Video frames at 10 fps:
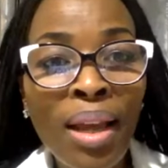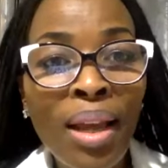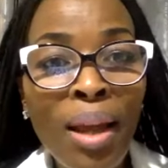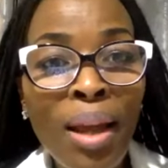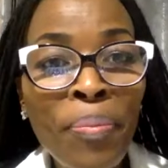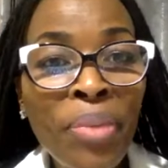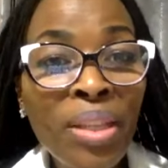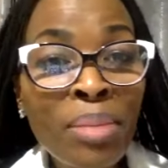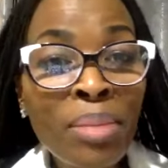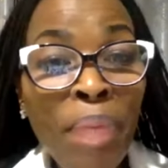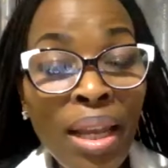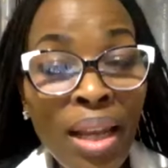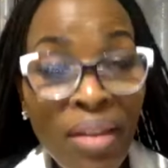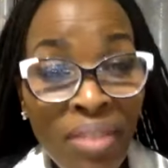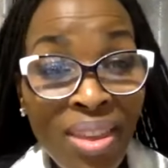um, this is my
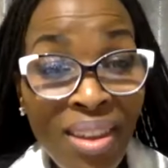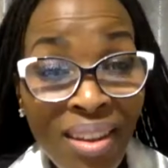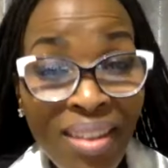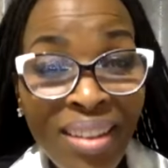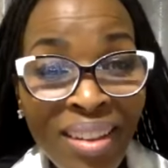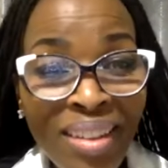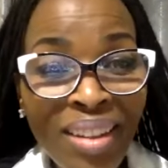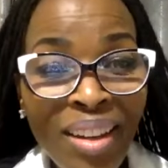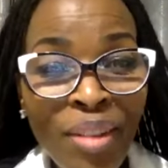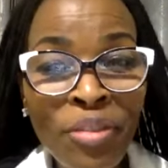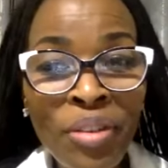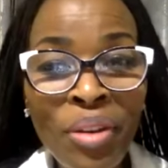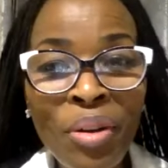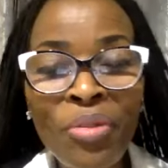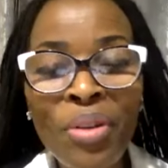11th year of,
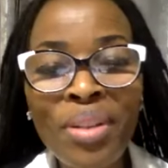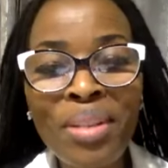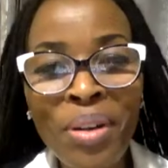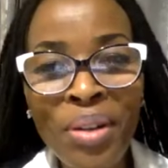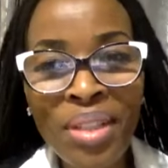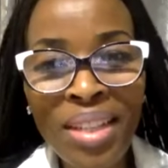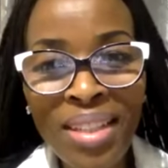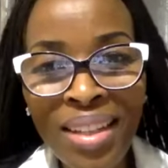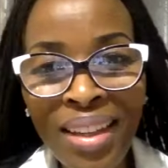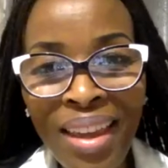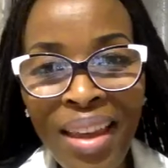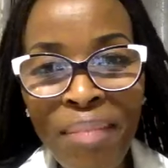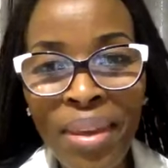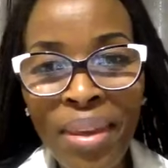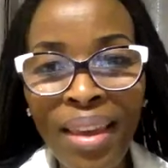uh, of Roxy Marosa
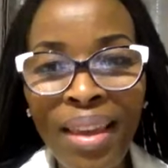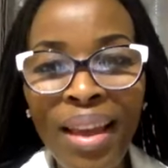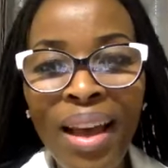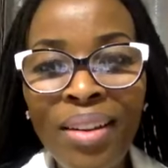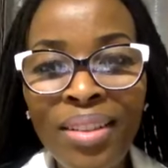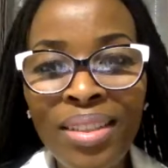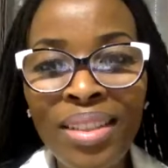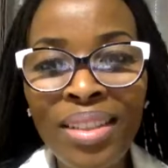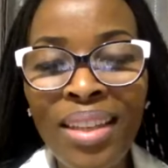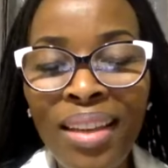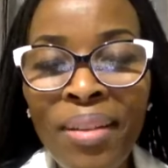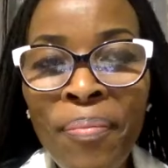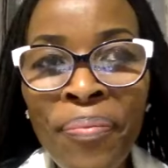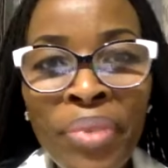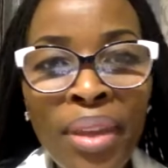skincare being out here.
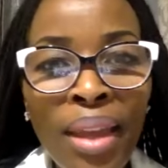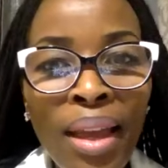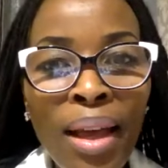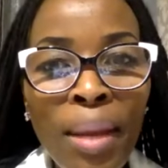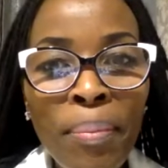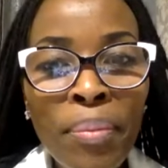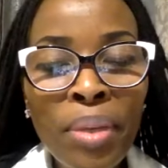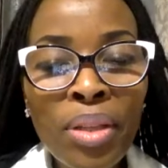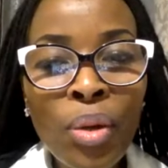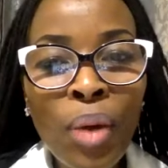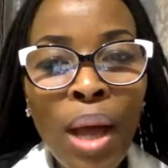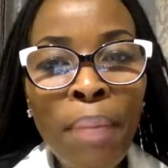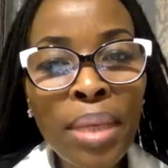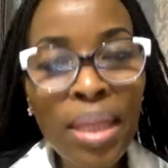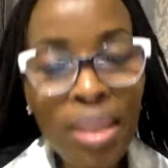Um, so
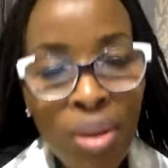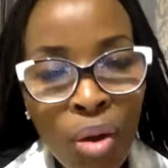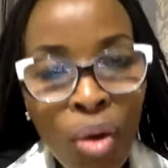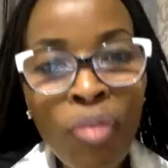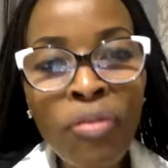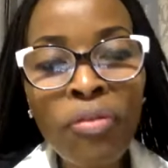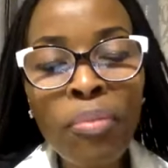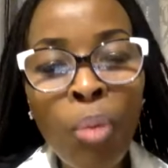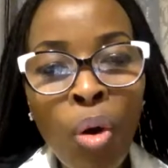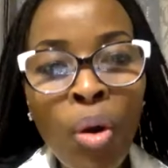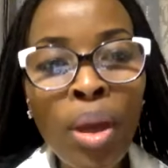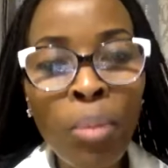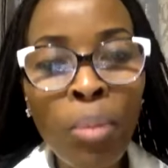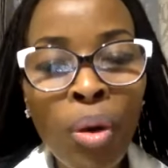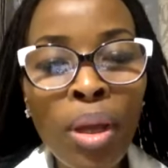I'm easing off more and
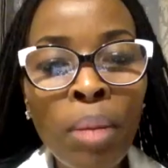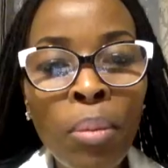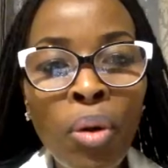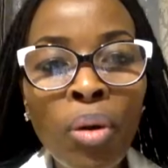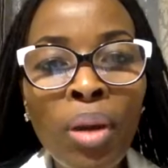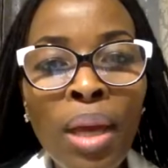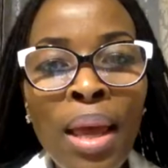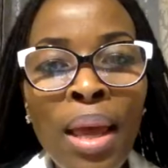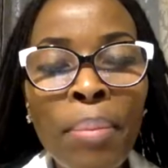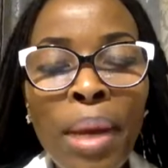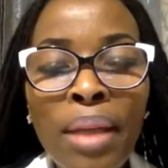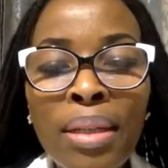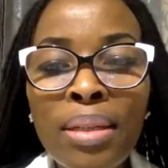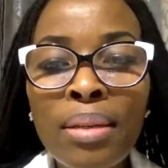more and more. But